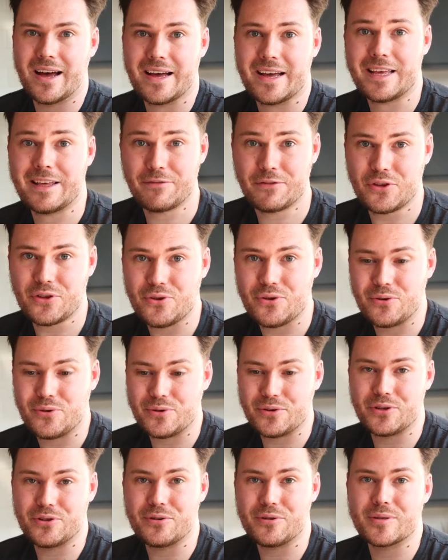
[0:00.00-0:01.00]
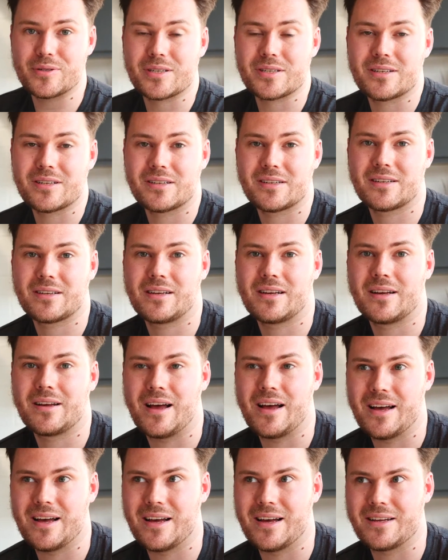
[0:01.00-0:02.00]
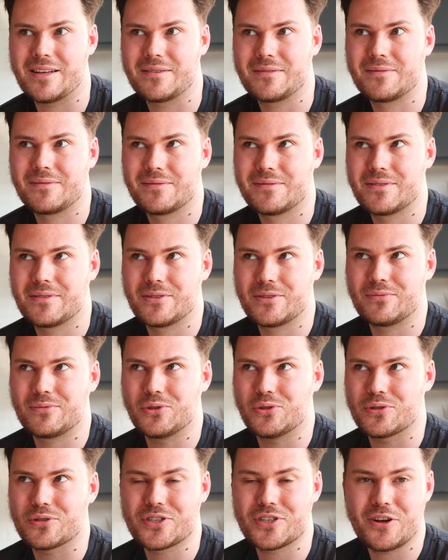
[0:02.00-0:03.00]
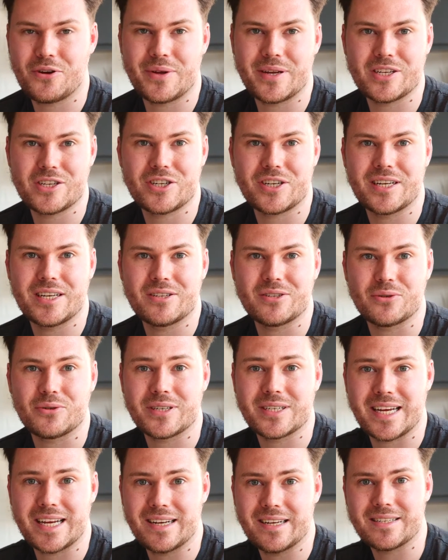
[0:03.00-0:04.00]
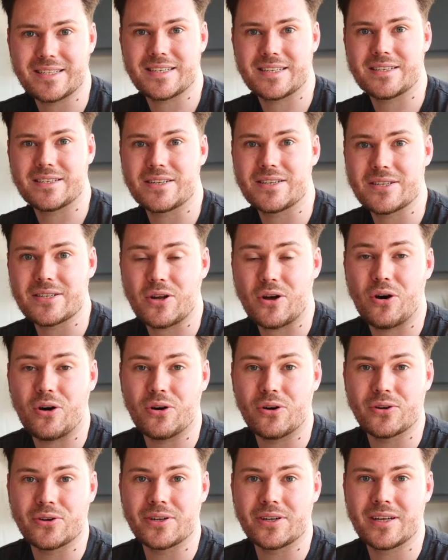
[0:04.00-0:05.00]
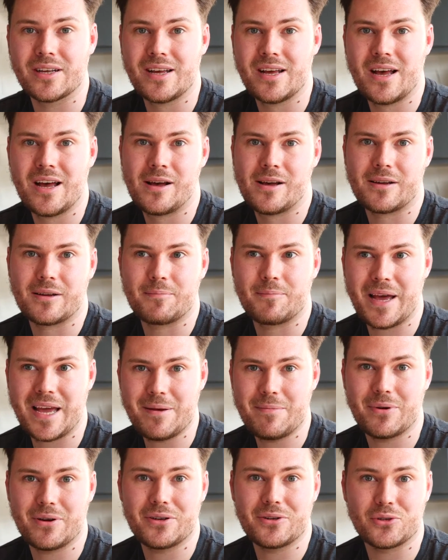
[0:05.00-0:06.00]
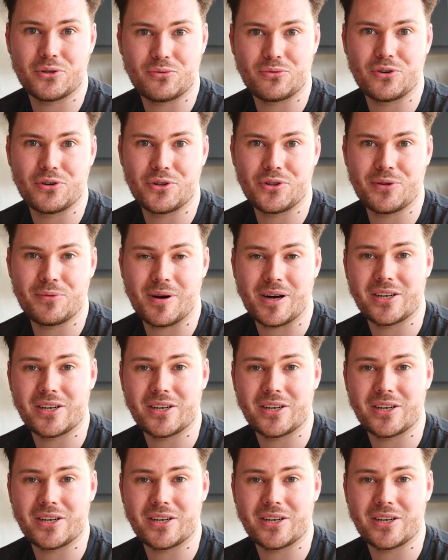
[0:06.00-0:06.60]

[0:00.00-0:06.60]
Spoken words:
if you use your sewing shears or your tailor's scissors on paper, you'll ruin them.